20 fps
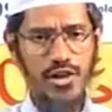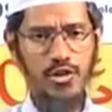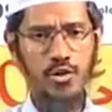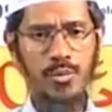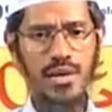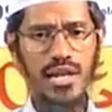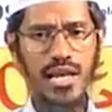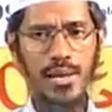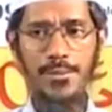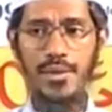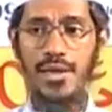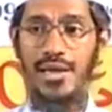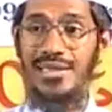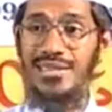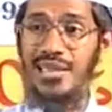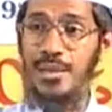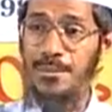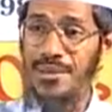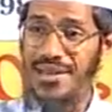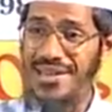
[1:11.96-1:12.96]
are to
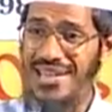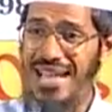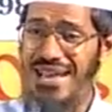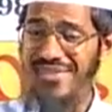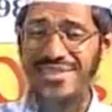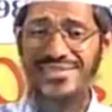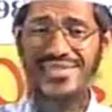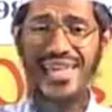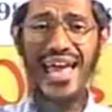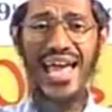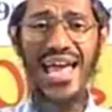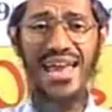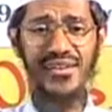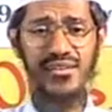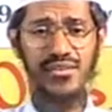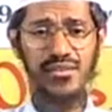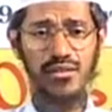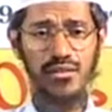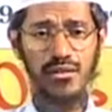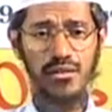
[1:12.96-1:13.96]
blame. The media is in their
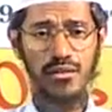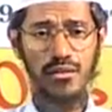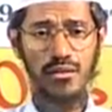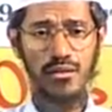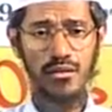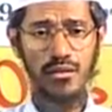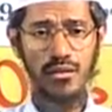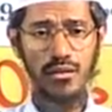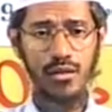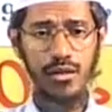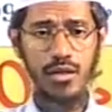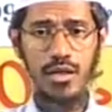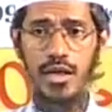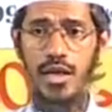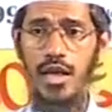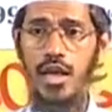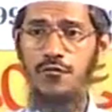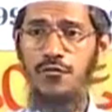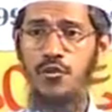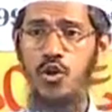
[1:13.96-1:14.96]
hands.
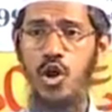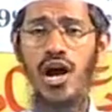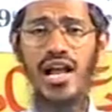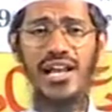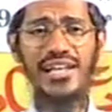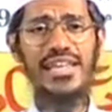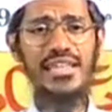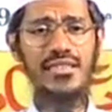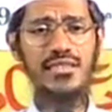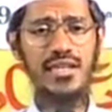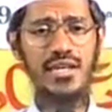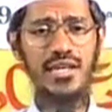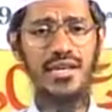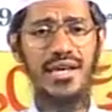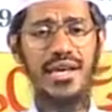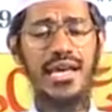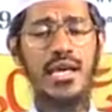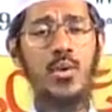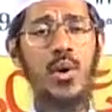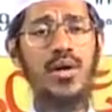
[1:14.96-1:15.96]
If you know
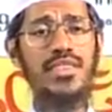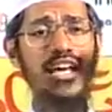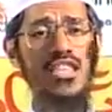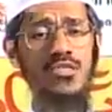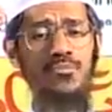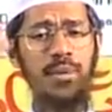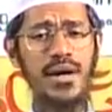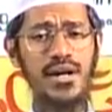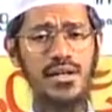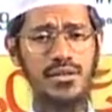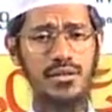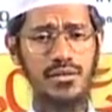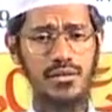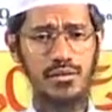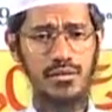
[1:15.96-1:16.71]
Al-Kindi, he was expert